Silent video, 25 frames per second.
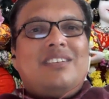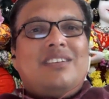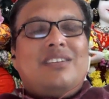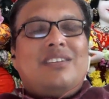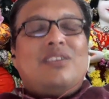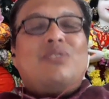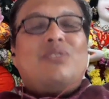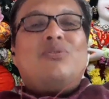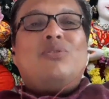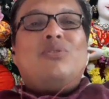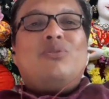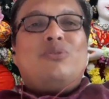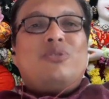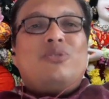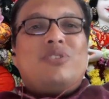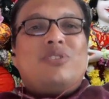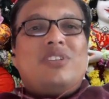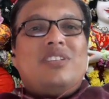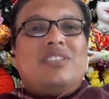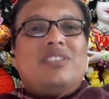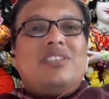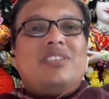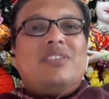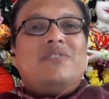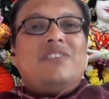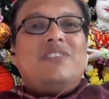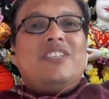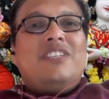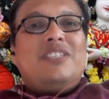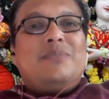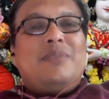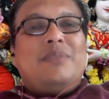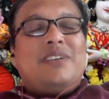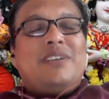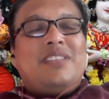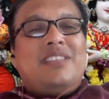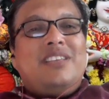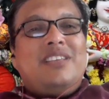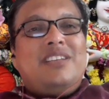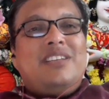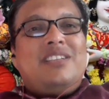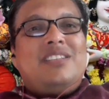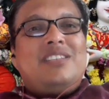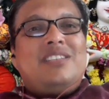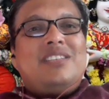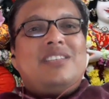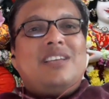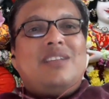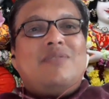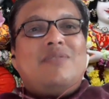Now, devotional service, bhakti
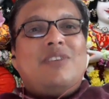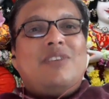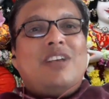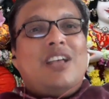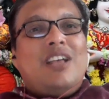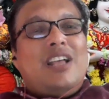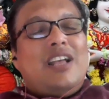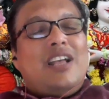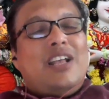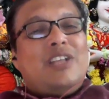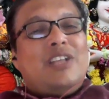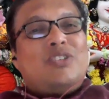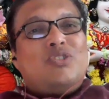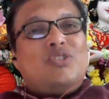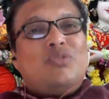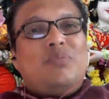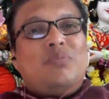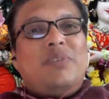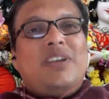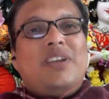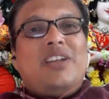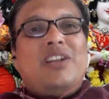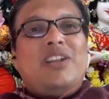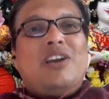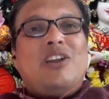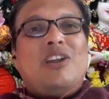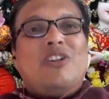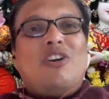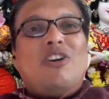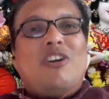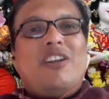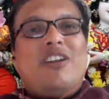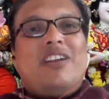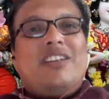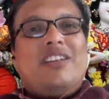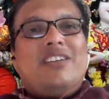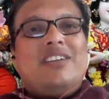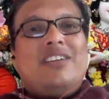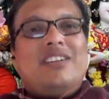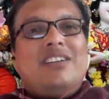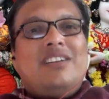itself, has to be unalloyed.